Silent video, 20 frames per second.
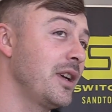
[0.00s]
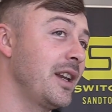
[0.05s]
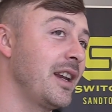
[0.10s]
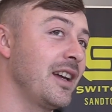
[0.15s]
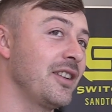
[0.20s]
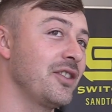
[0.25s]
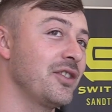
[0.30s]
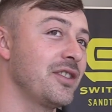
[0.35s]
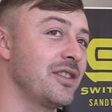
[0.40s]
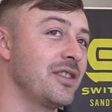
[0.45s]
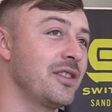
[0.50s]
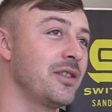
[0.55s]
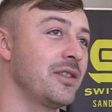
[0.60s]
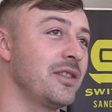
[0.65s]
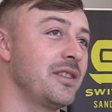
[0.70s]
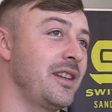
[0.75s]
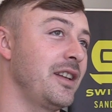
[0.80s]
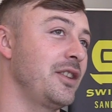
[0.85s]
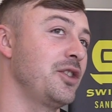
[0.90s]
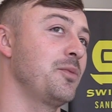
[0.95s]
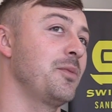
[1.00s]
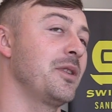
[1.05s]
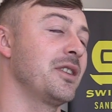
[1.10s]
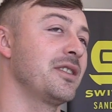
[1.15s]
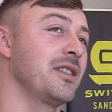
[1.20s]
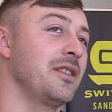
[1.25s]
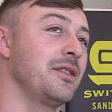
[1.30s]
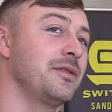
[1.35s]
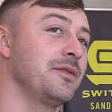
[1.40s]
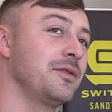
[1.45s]
and I just said to
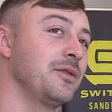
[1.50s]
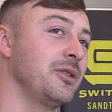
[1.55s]
myself,